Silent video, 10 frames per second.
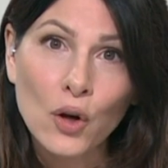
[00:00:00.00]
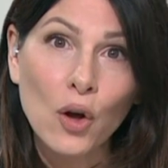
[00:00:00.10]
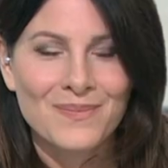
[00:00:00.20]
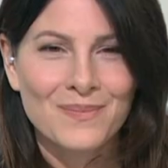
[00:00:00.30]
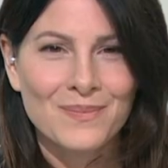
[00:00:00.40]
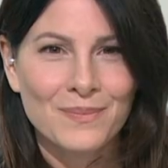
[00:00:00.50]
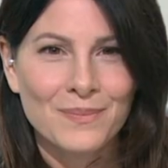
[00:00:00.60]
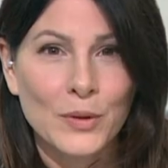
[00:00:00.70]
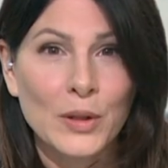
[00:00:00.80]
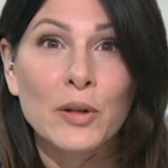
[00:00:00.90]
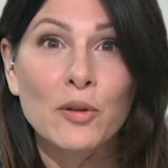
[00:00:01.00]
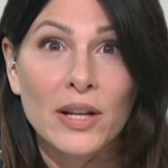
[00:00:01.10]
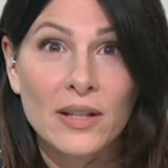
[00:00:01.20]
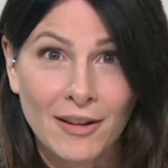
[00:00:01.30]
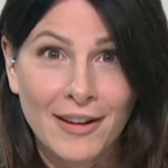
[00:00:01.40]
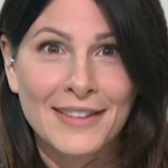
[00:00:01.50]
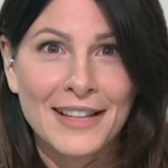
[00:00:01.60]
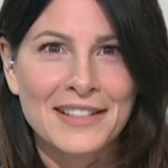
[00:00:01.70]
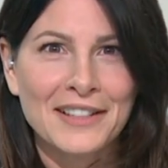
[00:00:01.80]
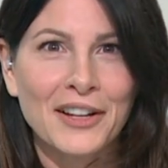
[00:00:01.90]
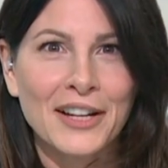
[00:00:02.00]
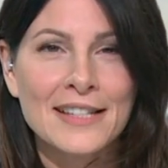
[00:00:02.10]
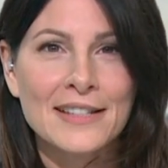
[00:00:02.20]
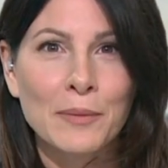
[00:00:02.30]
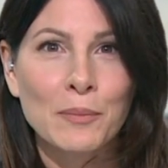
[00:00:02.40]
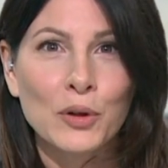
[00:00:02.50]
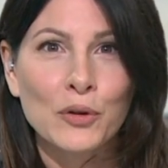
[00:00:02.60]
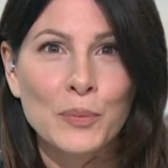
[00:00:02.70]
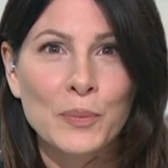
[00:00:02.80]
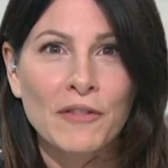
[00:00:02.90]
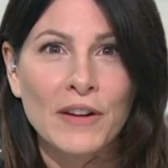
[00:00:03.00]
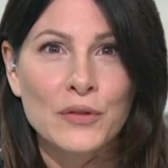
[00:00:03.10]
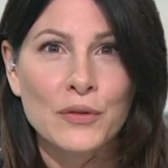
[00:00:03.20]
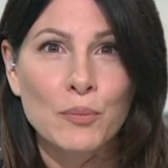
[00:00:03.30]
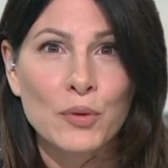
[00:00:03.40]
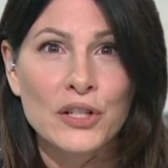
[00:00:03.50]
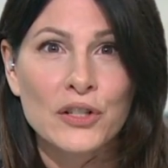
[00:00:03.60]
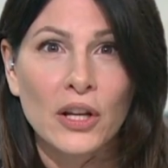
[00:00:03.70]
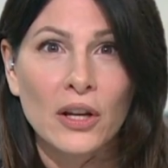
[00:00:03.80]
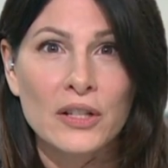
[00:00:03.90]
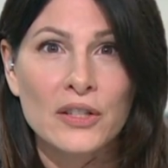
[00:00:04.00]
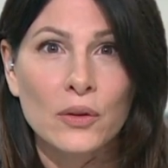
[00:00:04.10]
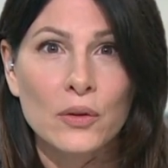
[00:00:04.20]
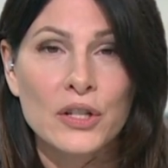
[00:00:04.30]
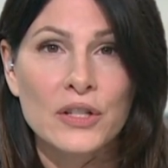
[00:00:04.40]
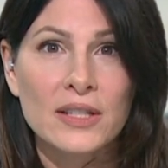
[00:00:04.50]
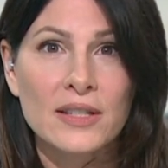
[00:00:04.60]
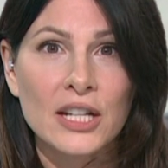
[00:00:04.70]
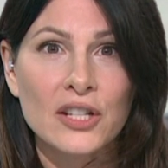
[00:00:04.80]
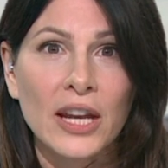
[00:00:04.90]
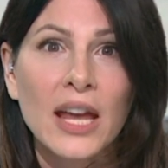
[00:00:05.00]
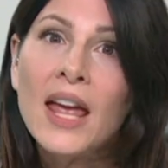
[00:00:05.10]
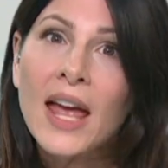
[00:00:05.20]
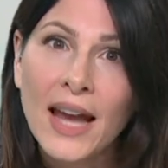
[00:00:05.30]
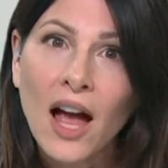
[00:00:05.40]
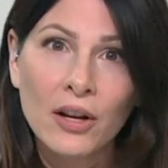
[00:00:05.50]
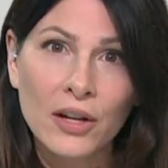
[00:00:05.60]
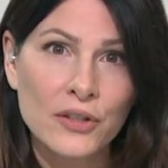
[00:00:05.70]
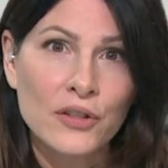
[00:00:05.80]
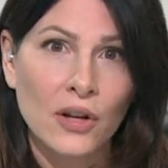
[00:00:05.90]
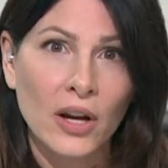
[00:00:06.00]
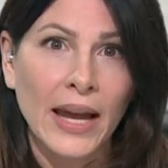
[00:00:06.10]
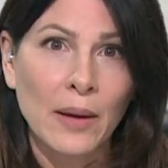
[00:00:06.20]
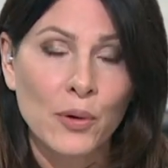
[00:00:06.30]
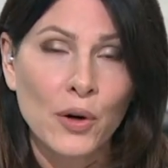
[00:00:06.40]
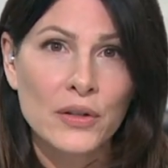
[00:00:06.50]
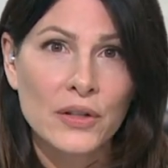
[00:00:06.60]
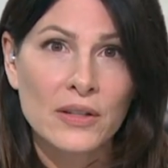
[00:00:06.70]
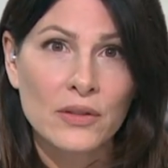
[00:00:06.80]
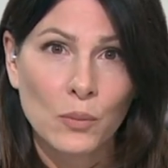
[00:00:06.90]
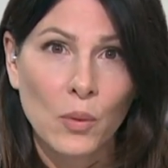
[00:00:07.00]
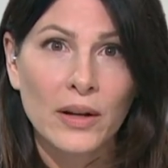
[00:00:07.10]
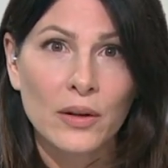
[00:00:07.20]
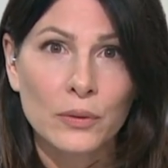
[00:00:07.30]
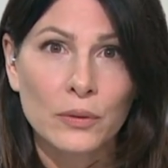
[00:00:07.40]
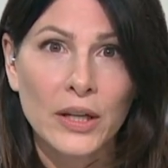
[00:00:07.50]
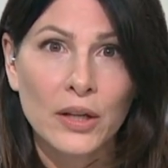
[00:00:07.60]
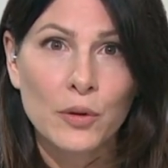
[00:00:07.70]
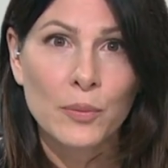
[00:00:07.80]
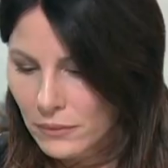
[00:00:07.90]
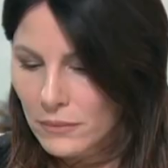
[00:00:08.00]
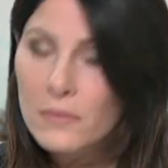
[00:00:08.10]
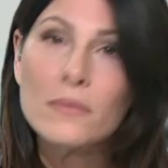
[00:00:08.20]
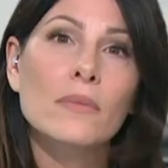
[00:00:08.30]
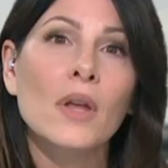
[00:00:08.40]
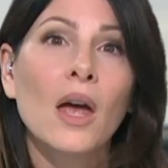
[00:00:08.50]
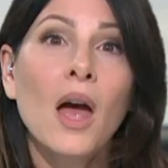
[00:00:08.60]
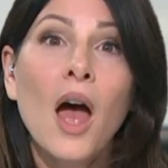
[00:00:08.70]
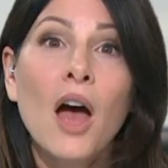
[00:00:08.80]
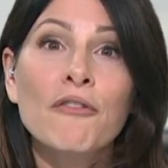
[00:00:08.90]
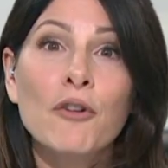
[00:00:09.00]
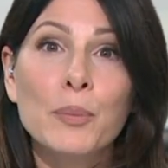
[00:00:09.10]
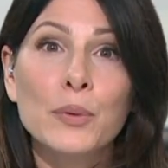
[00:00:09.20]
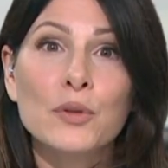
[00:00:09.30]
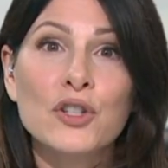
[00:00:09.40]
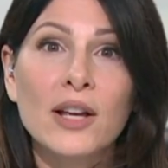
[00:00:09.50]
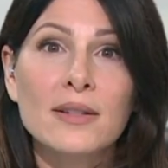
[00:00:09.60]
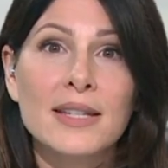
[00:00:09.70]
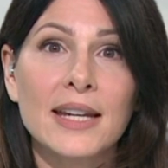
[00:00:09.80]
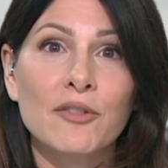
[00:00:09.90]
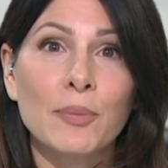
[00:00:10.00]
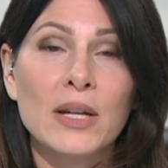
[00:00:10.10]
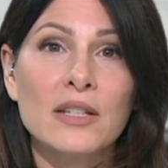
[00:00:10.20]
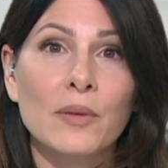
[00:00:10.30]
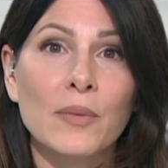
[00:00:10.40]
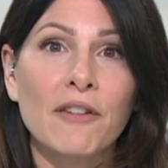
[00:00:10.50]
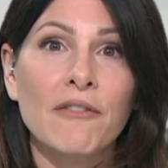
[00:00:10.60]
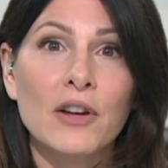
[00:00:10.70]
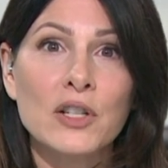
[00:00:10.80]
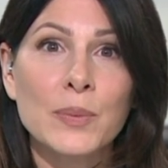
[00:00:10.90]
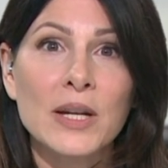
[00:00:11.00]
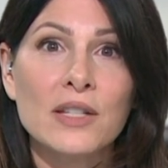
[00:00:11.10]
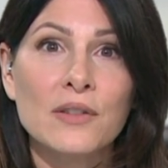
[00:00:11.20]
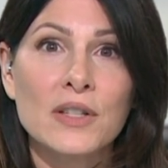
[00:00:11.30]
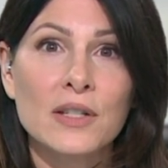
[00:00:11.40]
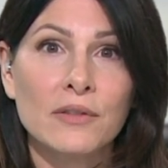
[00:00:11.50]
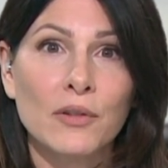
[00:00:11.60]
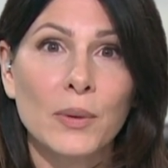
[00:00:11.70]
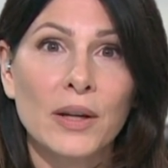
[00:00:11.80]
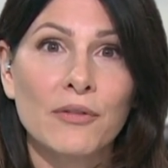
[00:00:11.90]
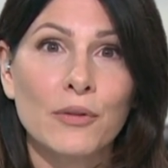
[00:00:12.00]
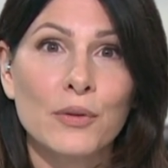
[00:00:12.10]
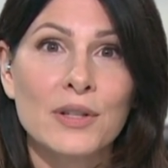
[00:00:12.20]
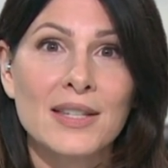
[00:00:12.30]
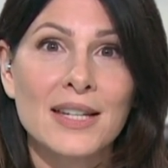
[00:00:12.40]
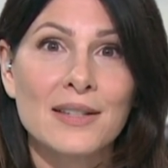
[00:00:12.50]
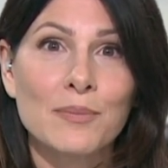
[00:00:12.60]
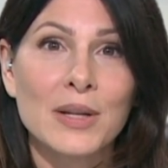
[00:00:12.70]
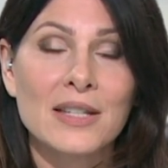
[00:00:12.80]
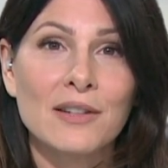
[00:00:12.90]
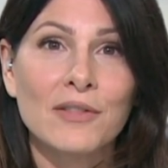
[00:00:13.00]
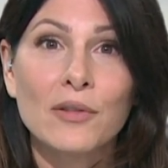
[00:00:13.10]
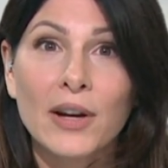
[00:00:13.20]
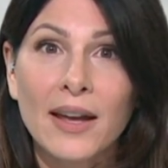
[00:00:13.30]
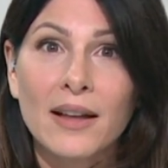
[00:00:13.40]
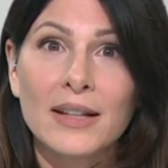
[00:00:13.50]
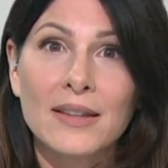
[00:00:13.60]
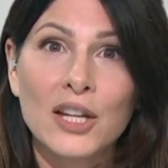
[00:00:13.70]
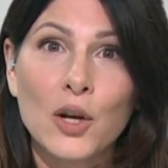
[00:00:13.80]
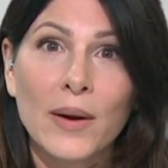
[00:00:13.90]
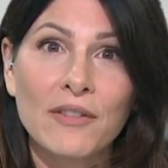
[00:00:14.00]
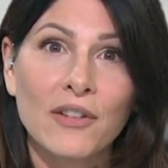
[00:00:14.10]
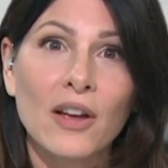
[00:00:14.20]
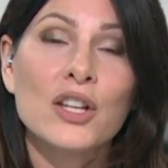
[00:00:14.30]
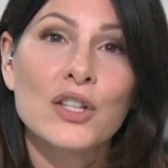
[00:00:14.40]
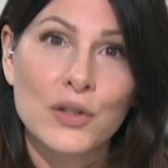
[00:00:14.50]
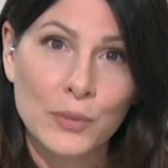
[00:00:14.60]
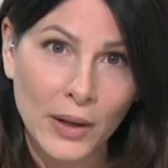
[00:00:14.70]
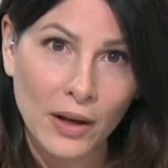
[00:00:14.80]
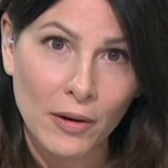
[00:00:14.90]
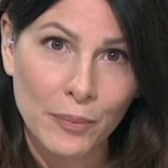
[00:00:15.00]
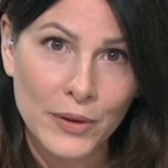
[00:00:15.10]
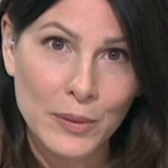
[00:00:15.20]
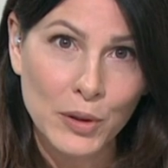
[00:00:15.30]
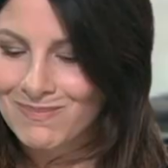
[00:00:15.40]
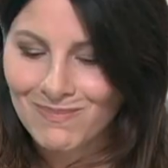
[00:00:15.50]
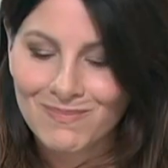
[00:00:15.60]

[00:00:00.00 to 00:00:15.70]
got the... Well, that'd be grade 9, that's the highest. A group of veteran British Gurkha soldiers are staging a hunger strike and protest on Whitehall. The group are... Football. Chelsea have picked up their first piece of silverware for the season, beating Villarreal in the UEFA Super Cup. The Blue...